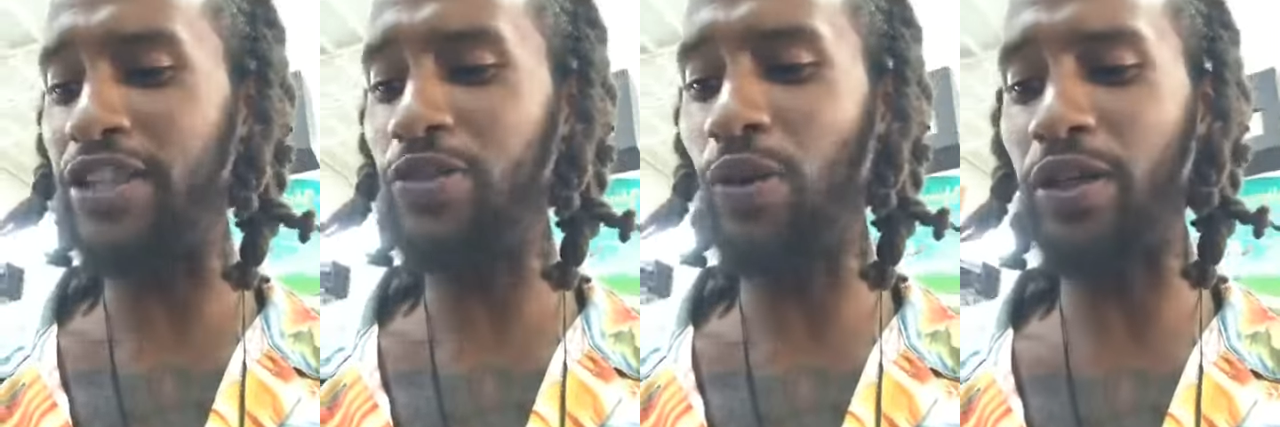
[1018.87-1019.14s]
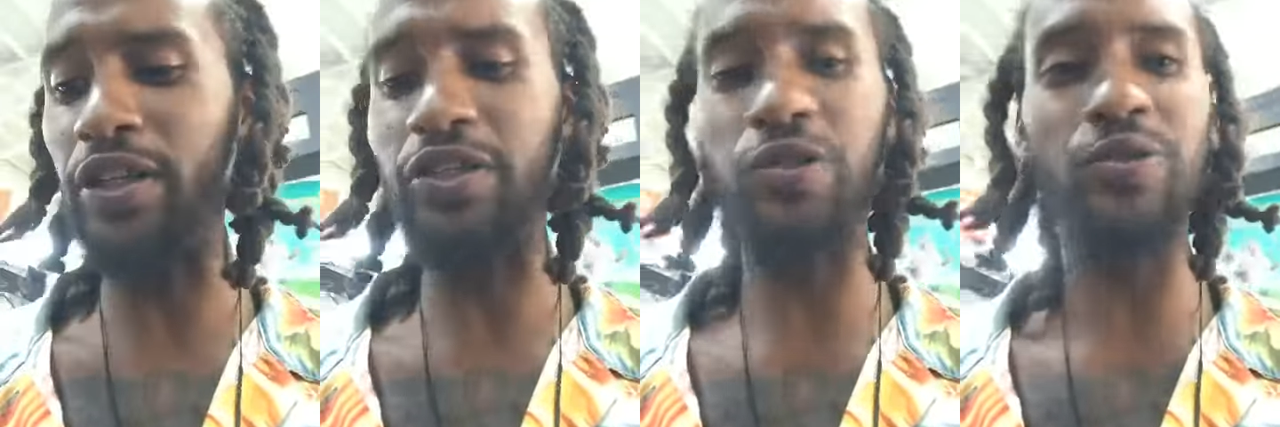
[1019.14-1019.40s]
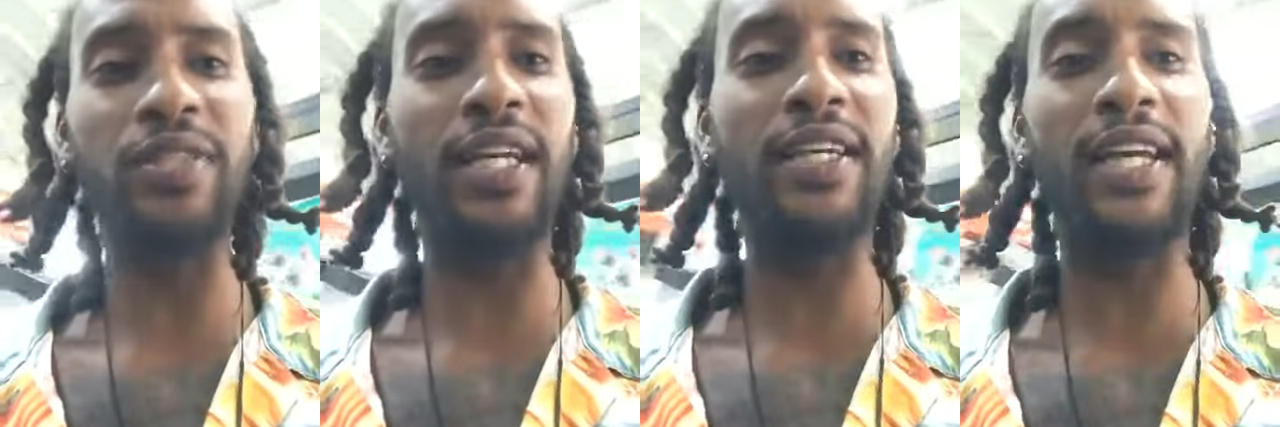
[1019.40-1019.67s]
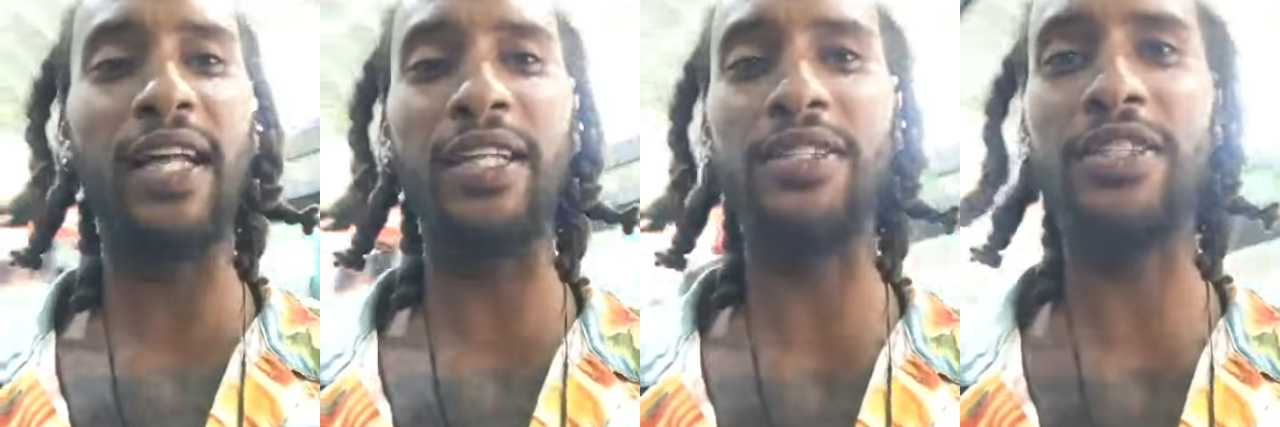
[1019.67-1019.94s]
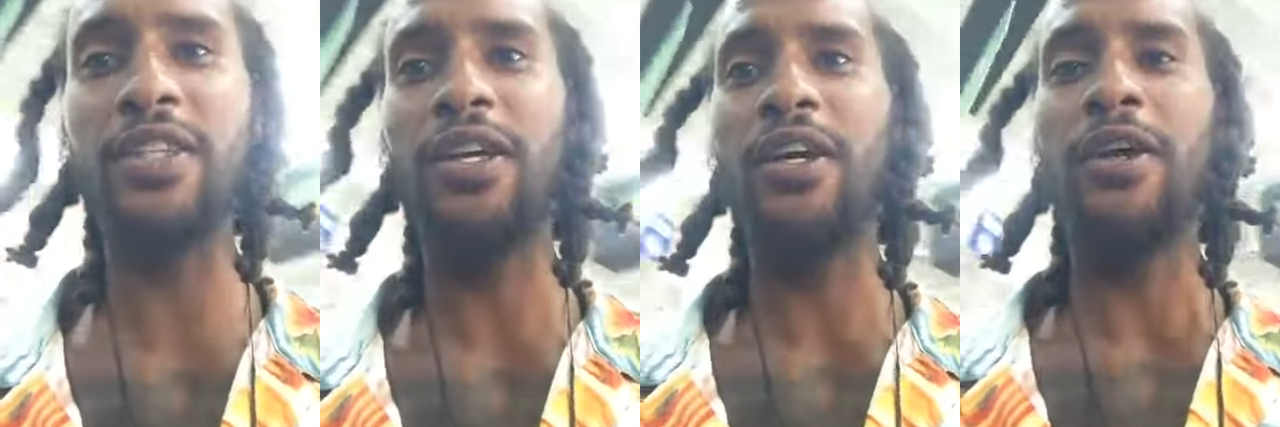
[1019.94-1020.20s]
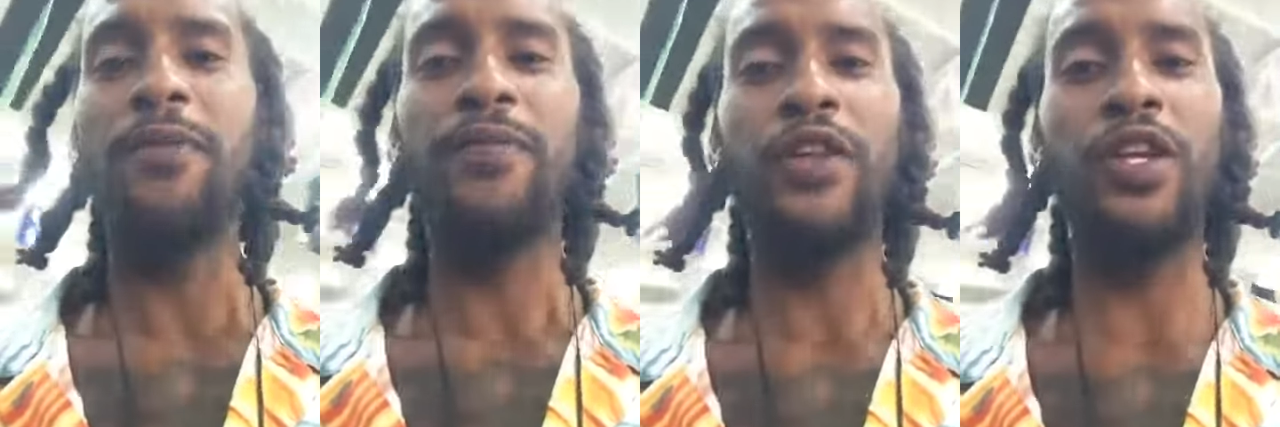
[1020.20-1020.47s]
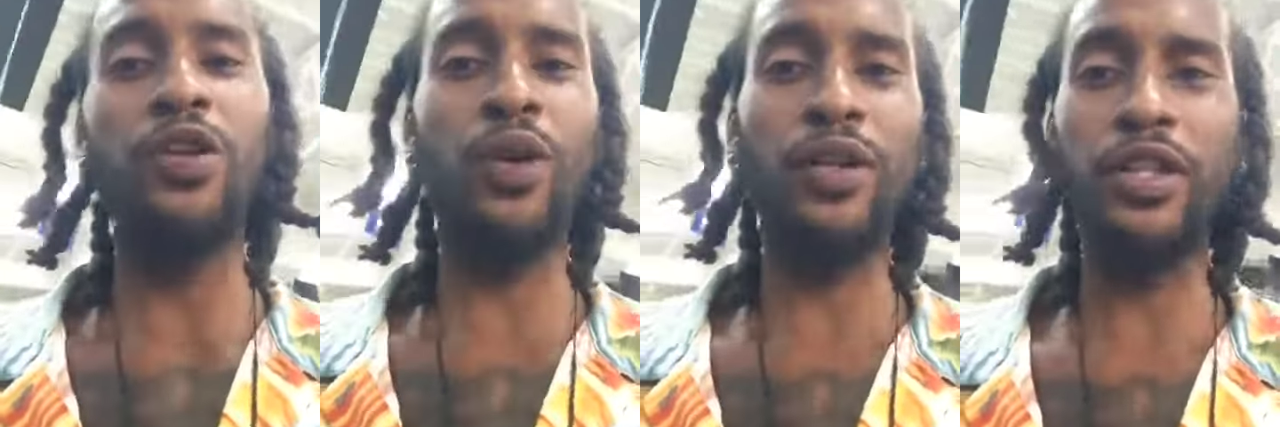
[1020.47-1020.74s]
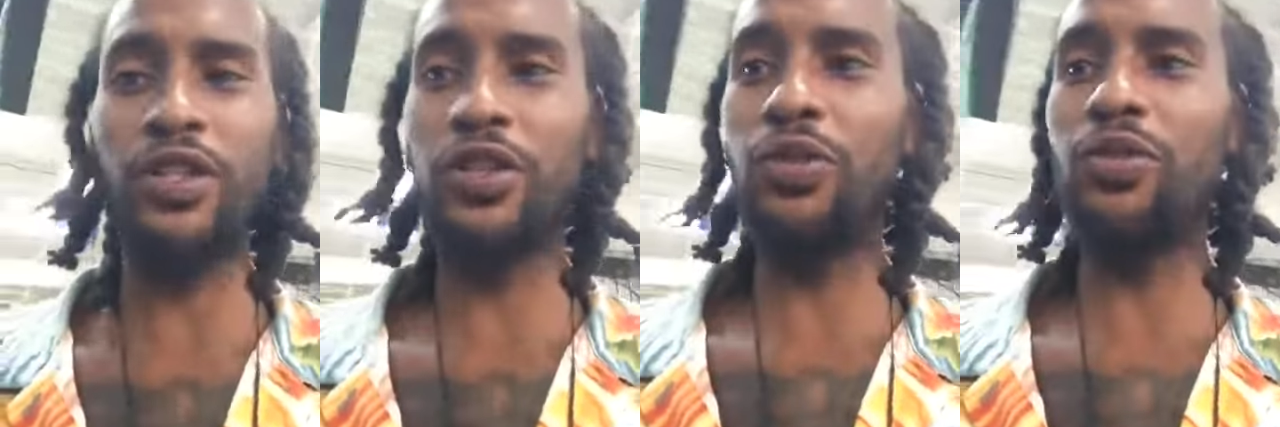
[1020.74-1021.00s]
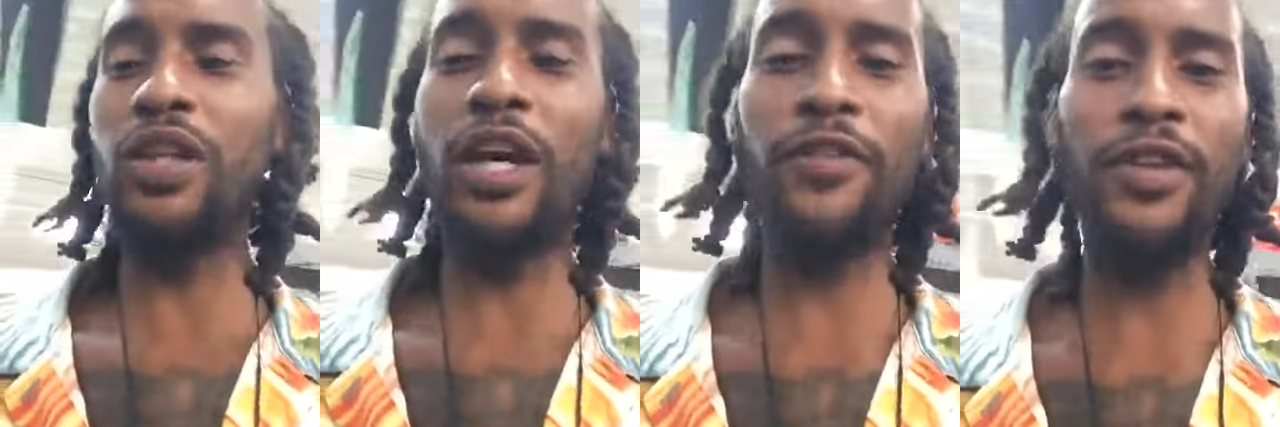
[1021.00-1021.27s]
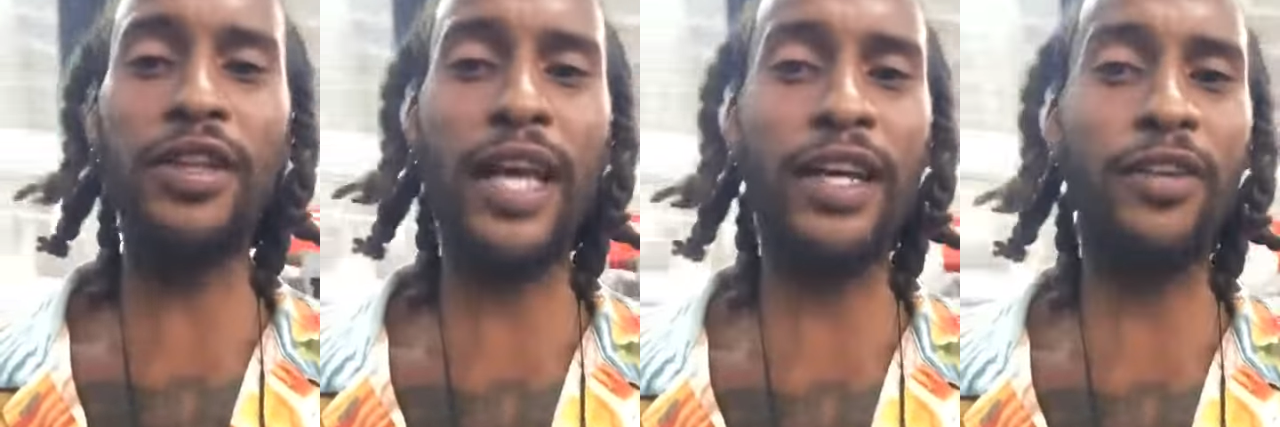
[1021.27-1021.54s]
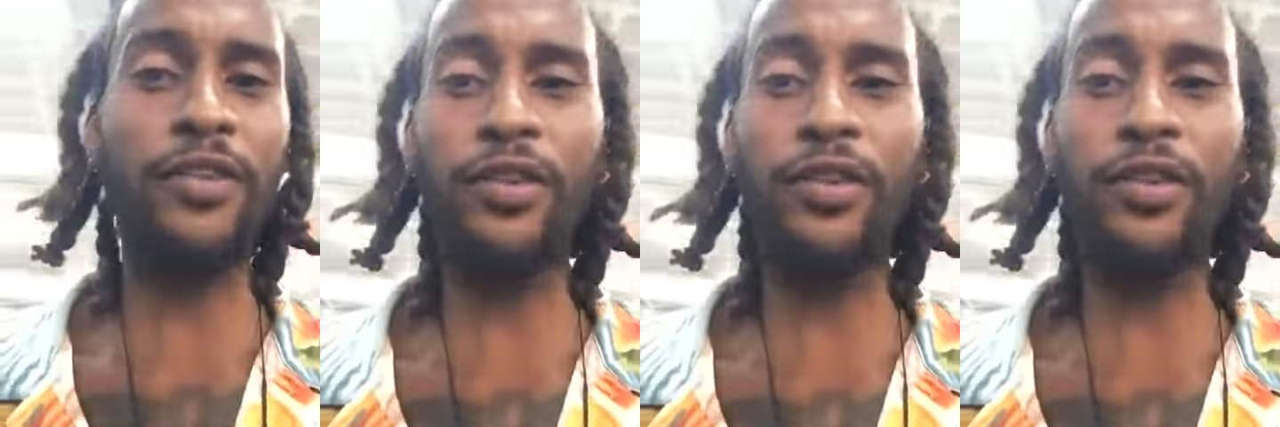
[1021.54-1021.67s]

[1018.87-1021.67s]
You are the true technology. You are the true love and light of